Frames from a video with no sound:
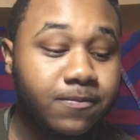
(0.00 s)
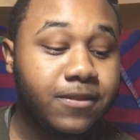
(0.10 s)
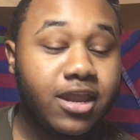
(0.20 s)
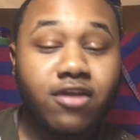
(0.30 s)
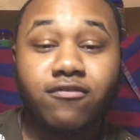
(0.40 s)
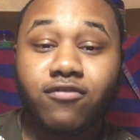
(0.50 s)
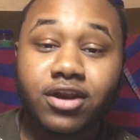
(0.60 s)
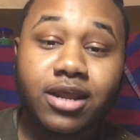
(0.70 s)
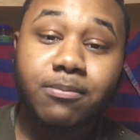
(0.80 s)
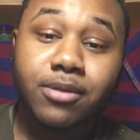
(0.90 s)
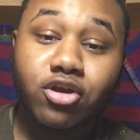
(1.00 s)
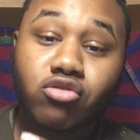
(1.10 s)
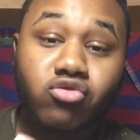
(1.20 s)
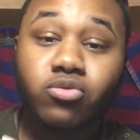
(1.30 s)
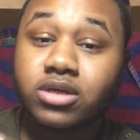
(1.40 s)
in front of that mirror
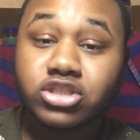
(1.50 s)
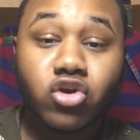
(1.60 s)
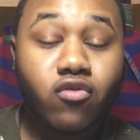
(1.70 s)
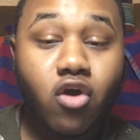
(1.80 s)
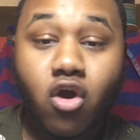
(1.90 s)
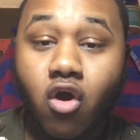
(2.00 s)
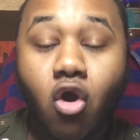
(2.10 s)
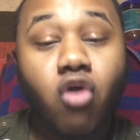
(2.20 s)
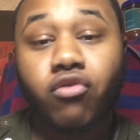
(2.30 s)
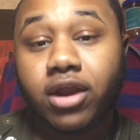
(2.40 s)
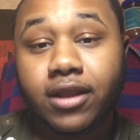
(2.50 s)
grooming itself already.